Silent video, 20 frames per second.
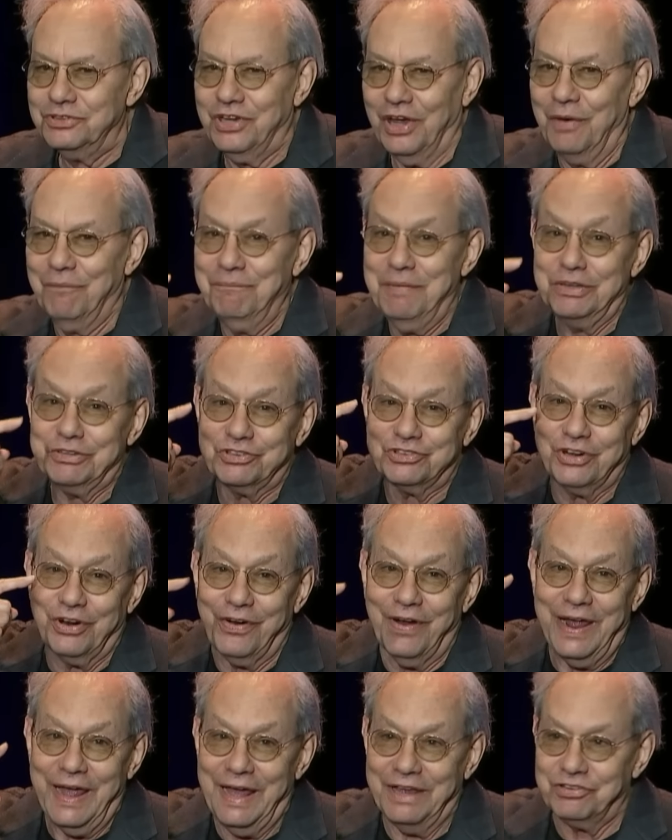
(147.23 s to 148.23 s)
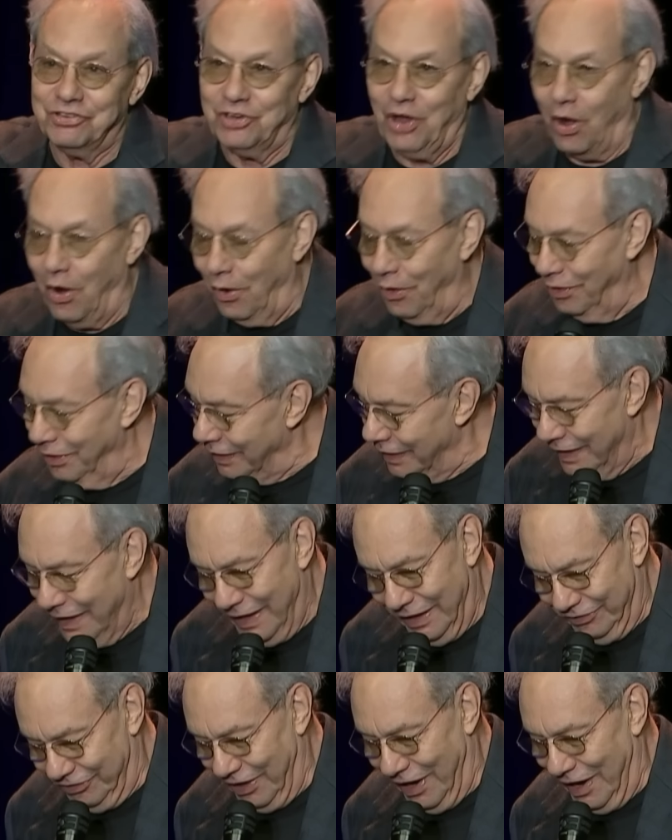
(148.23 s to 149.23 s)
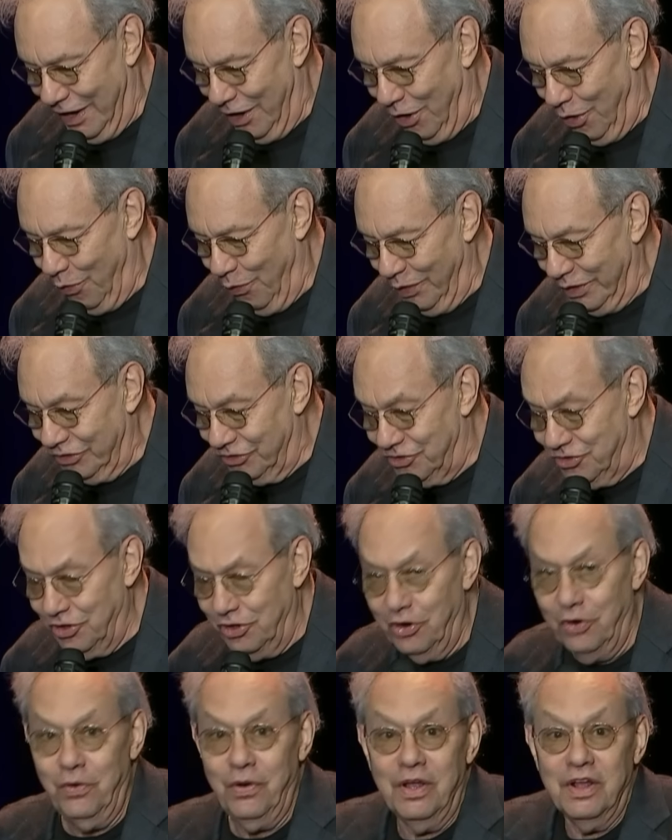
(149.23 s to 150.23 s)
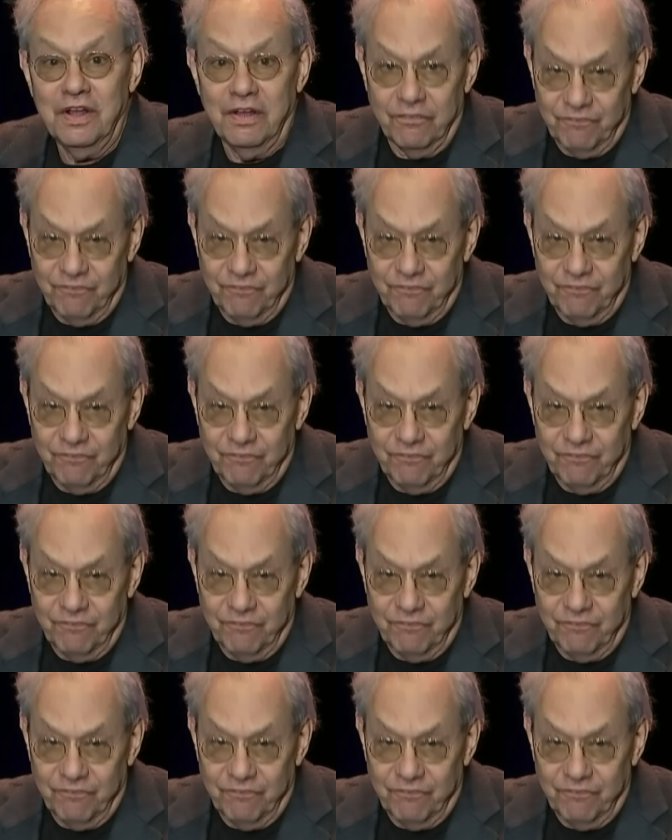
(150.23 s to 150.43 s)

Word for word: So, Mr. Asshole, as I always do,